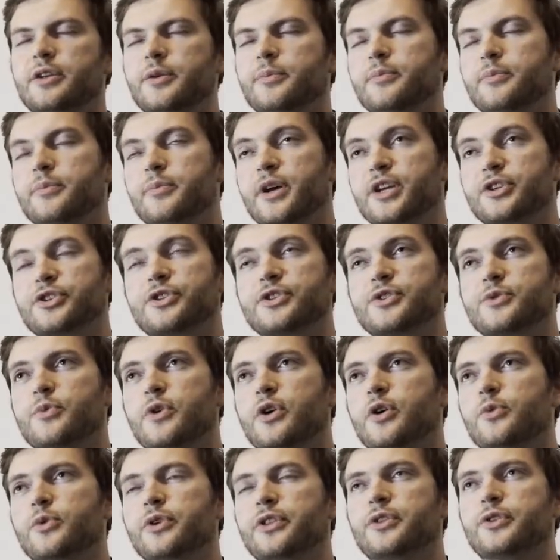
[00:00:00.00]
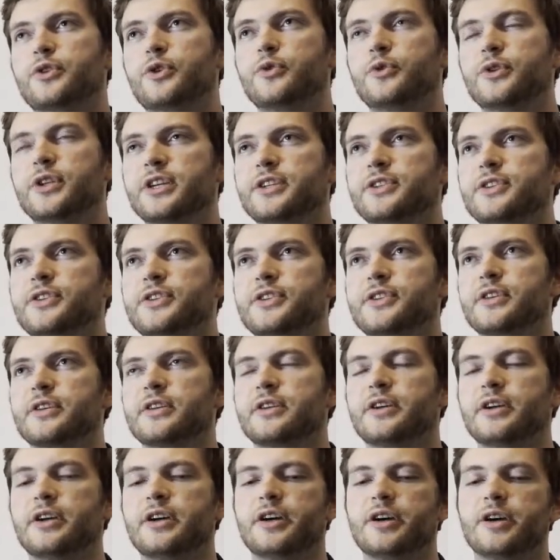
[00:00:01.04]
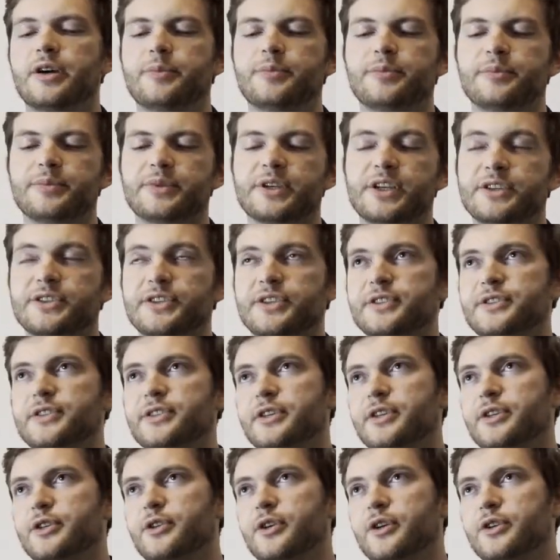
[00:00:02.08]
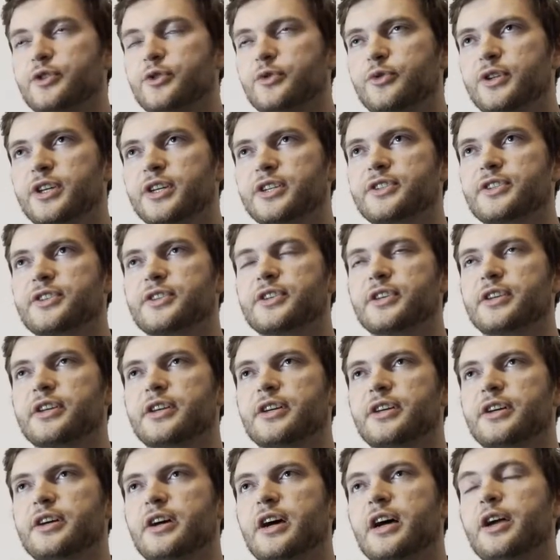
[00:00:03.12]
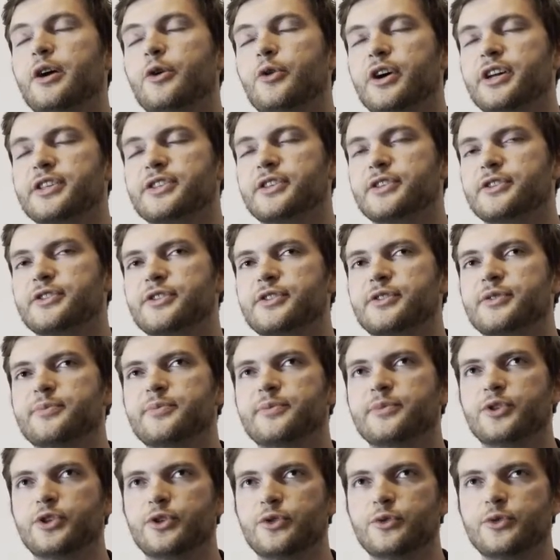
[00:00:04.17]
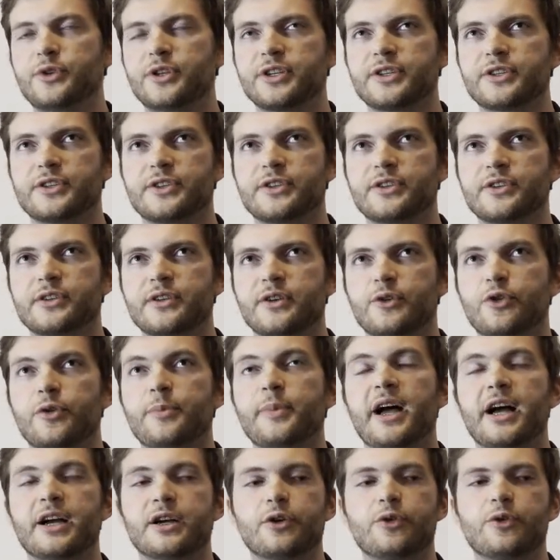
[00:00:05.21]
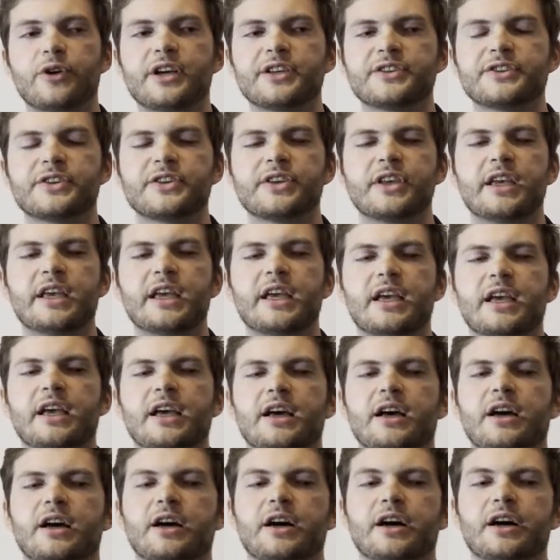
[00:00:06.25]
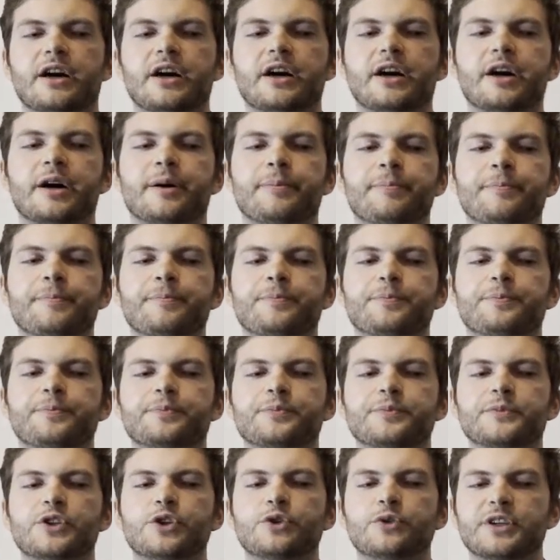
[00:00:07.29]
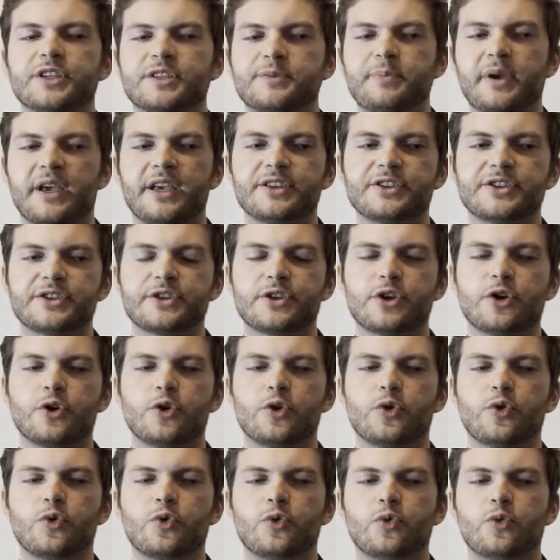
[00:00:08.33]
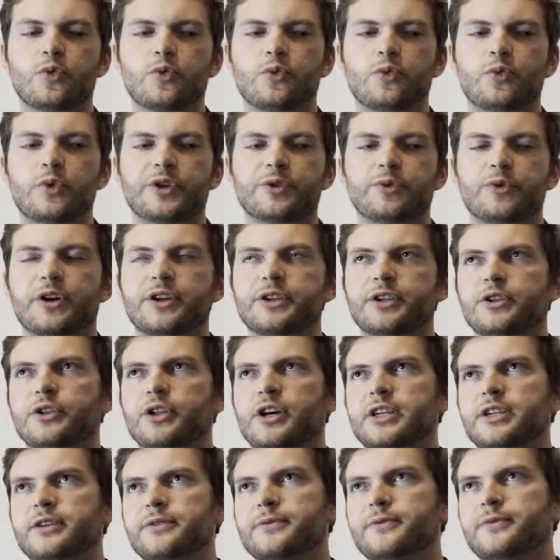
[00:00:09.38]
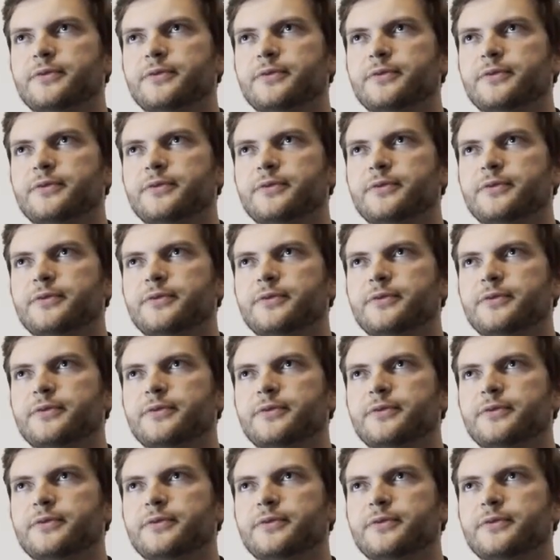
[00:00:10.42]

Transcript: meshes well with Unix, because it's a Unix, iOS is Unix or Mac OS, Unix based. So we run a lot of